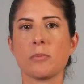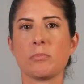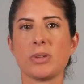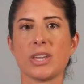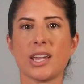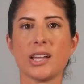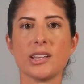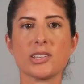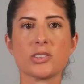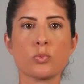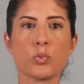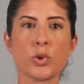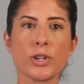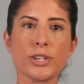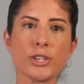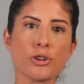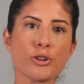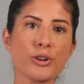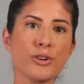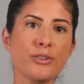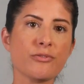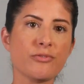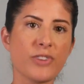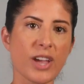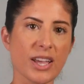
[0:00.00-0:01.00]
Because when
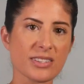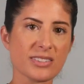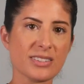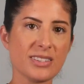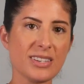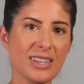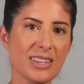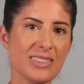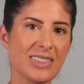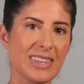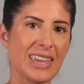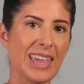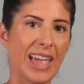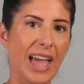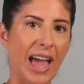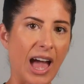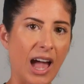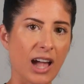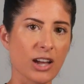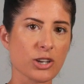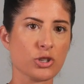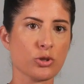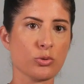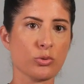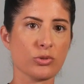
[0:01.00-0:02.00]
you're invested in the
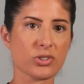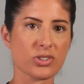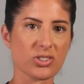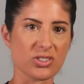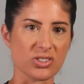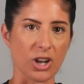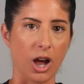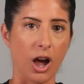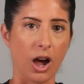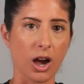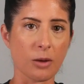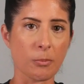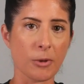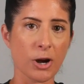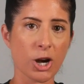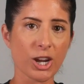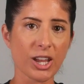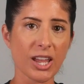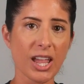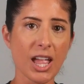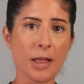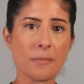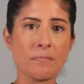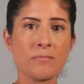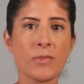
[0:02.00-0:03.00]
actual stock
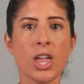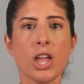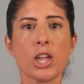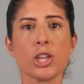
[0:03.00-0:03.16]
market,